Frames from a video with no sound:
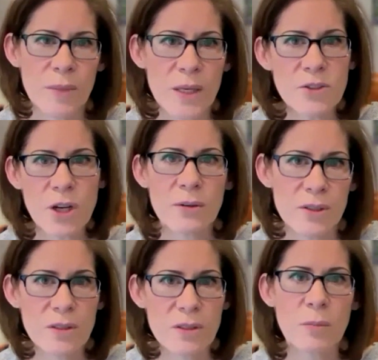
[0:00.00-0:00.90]
being generous
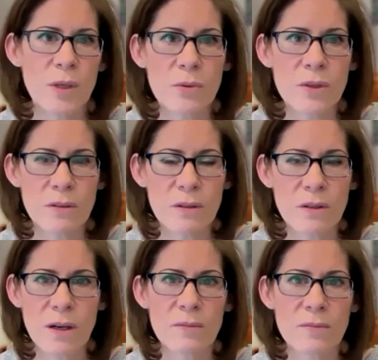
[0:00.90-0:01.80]
to somebody with
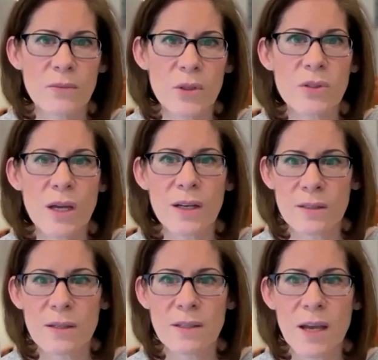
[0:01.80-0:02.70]
who's on
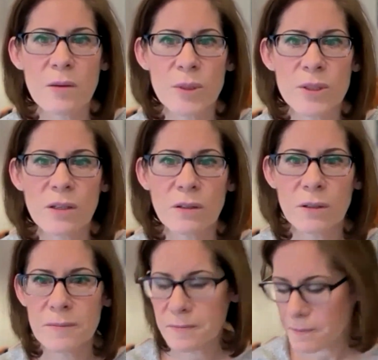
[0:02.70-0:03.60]
SSI in particular.